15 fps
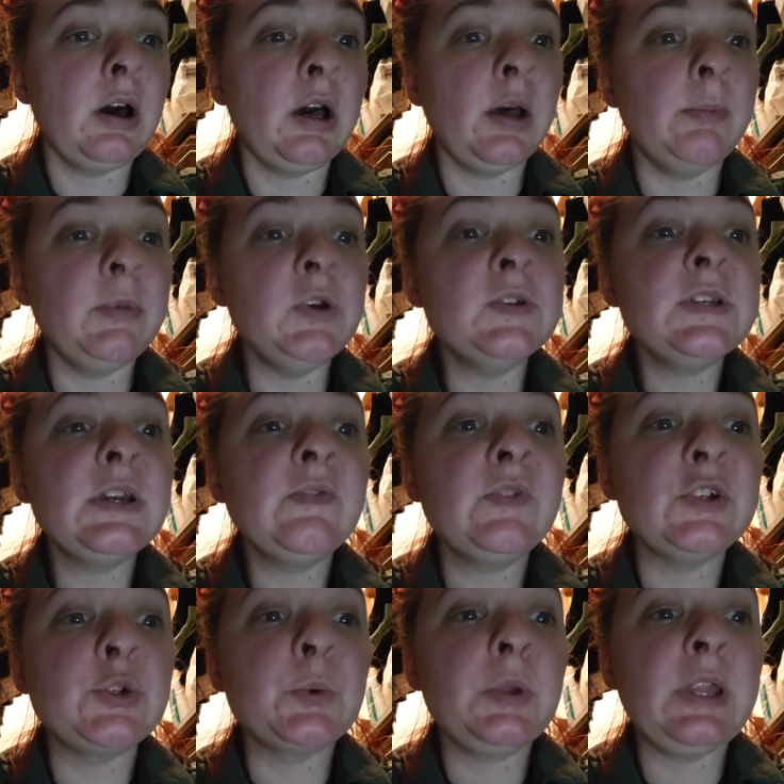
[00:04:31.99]

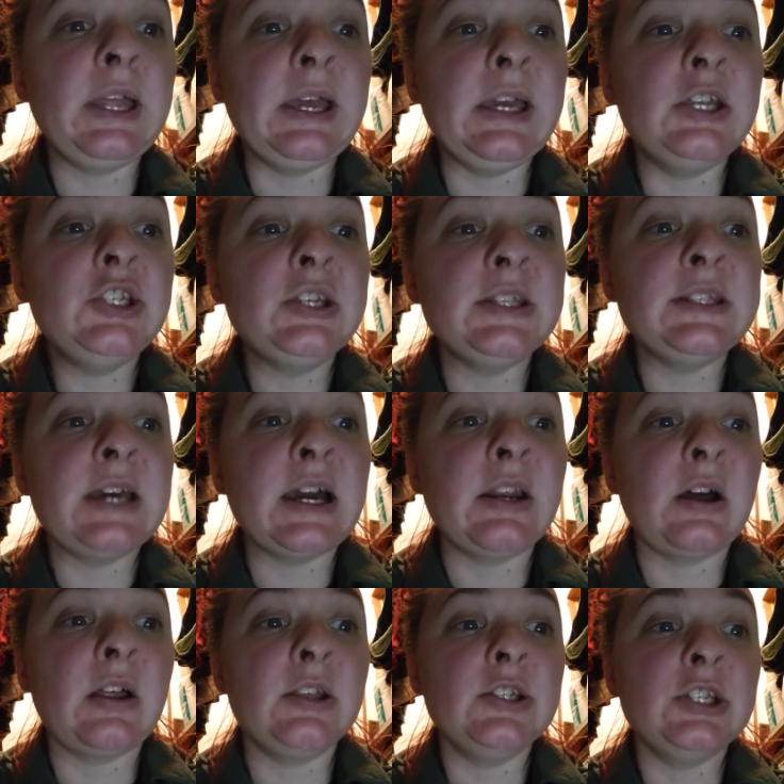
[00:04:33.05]
Using visual aids and
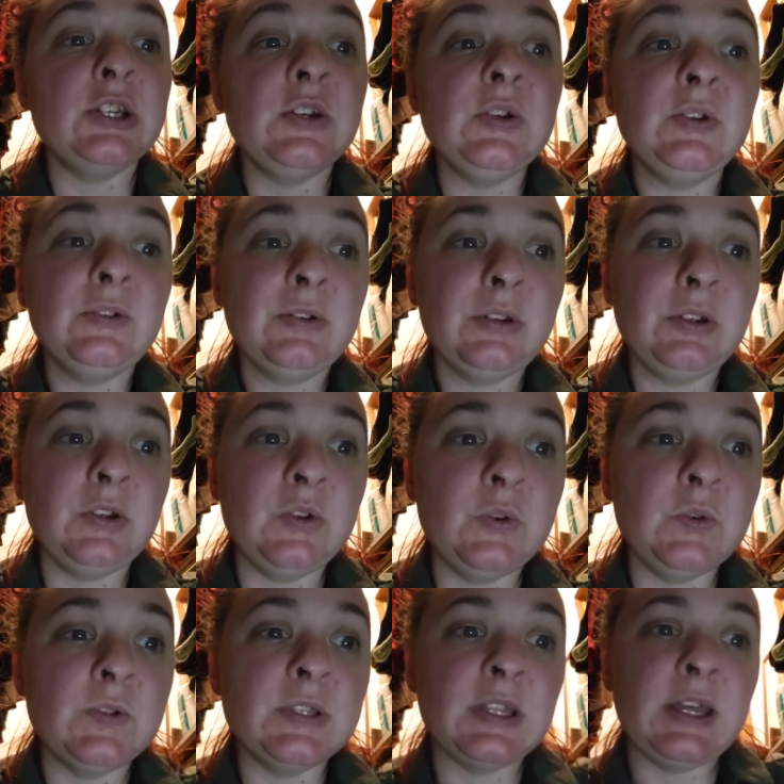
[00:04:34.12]
technology,
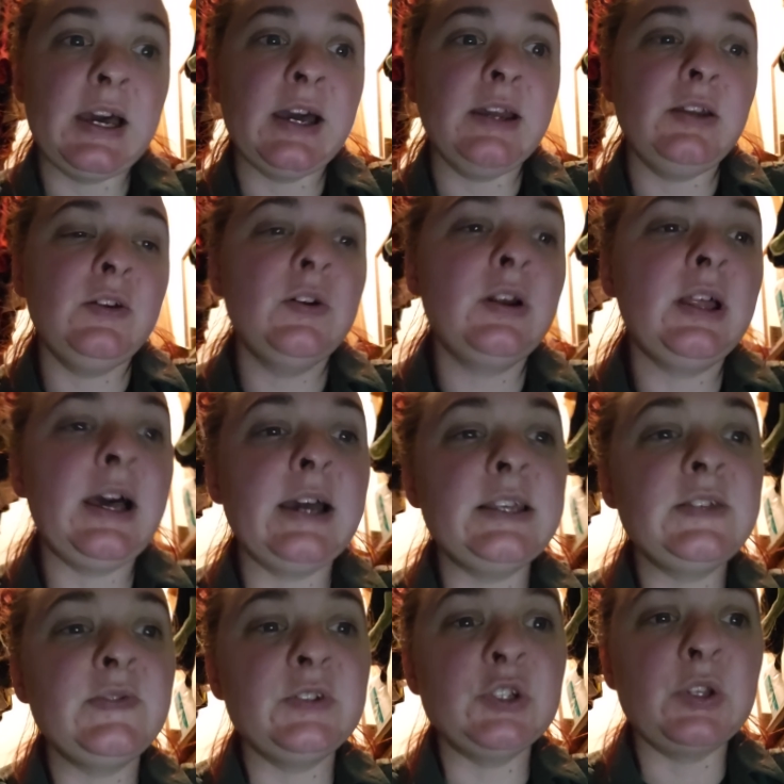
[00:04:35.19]

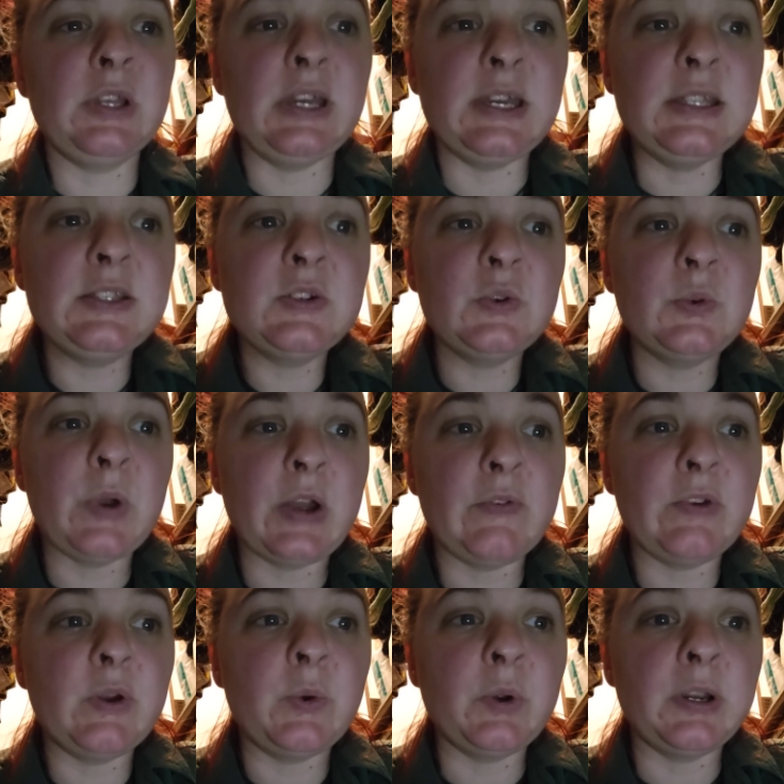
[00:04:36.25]
utilize visual aids,
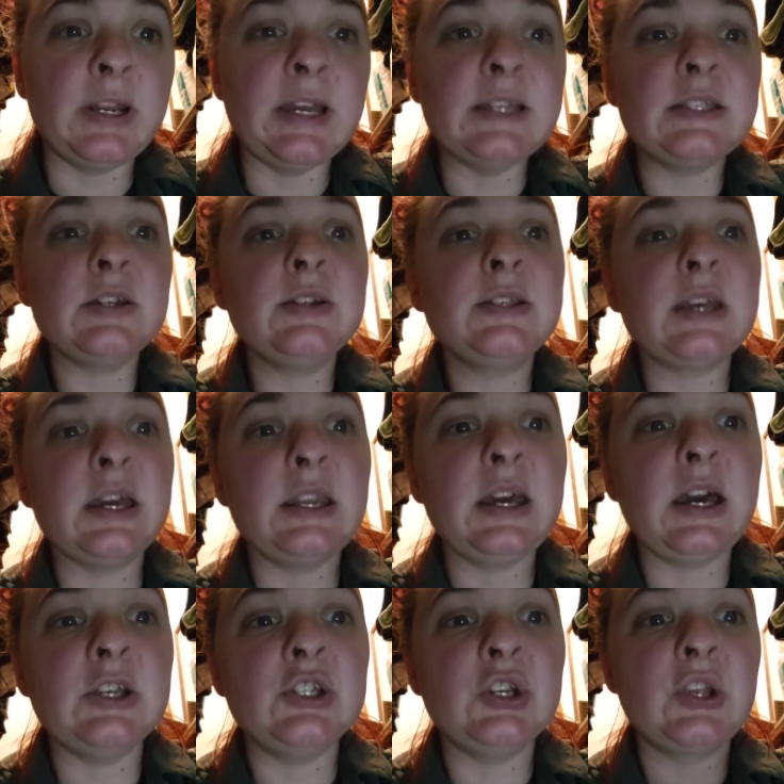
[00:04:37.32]
graphic organizers,
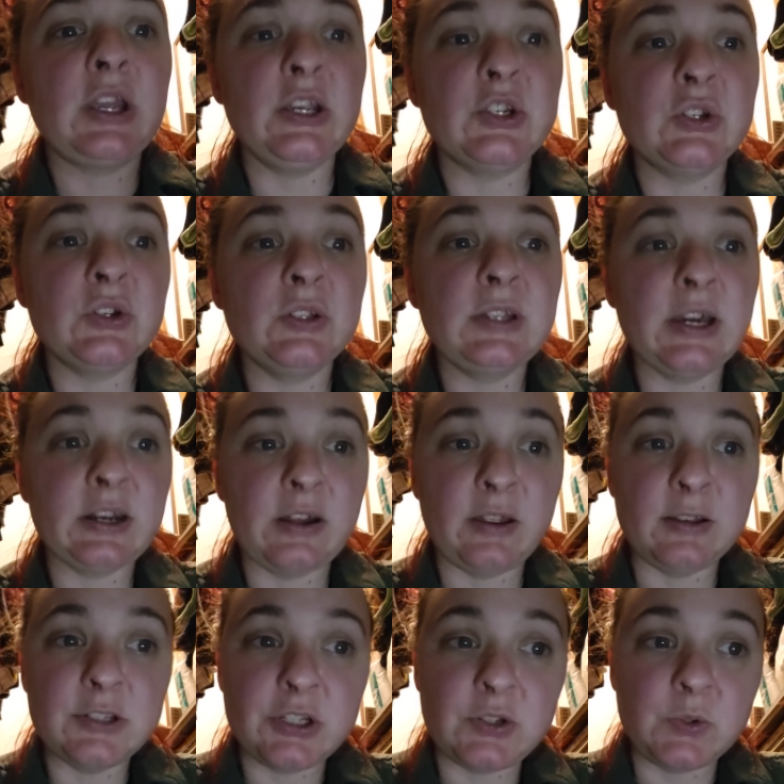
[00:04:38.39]
and educational
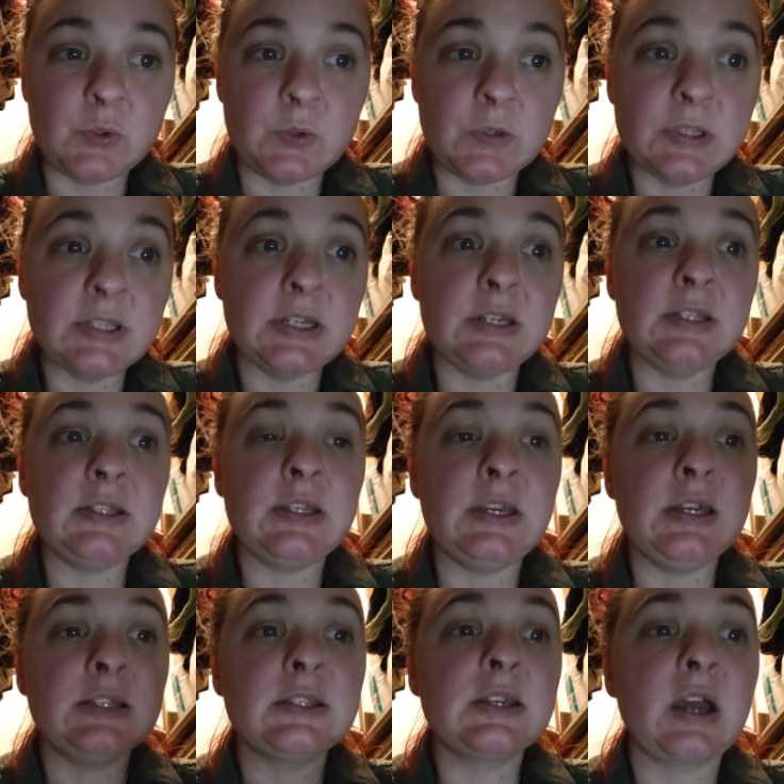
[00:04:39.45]
technology tools to
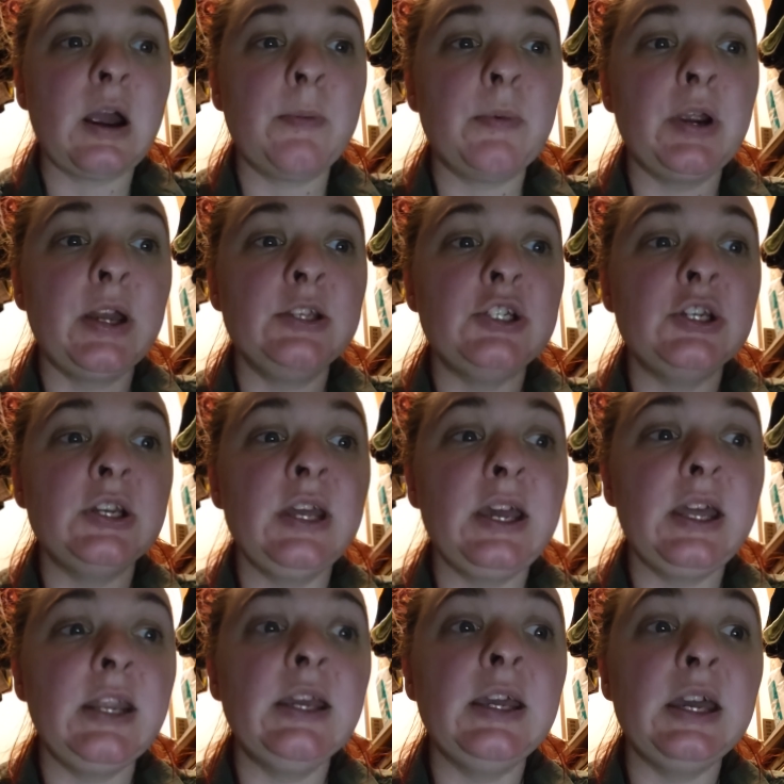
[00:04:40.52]
enhance comprehension
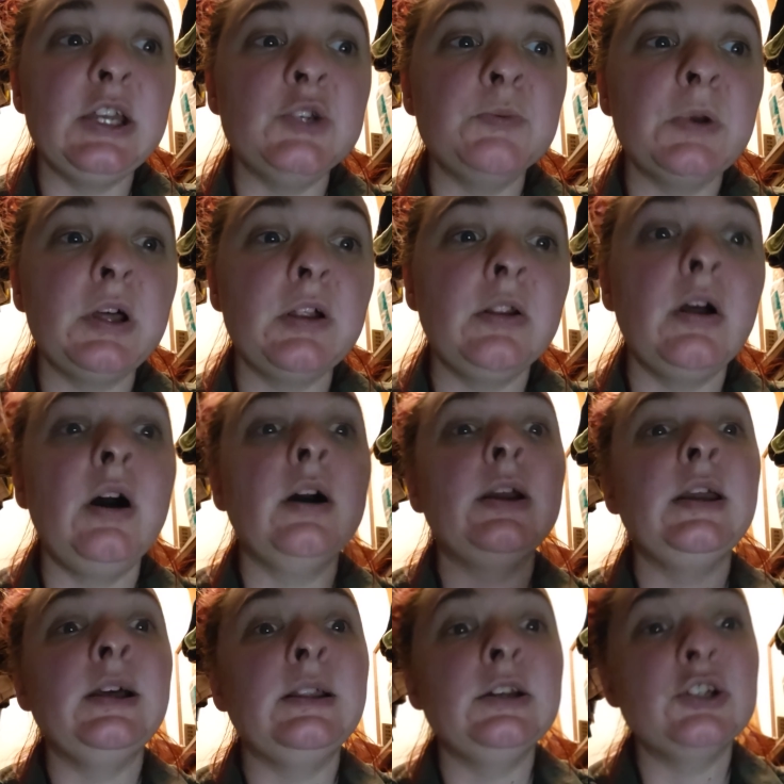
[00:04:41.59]
and engagement
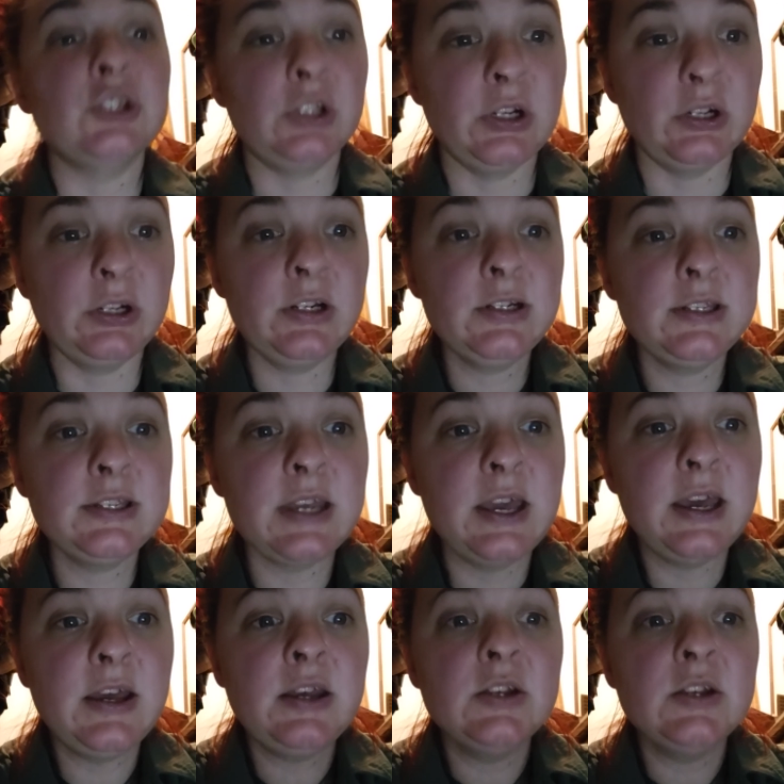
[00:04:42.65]
along English learners.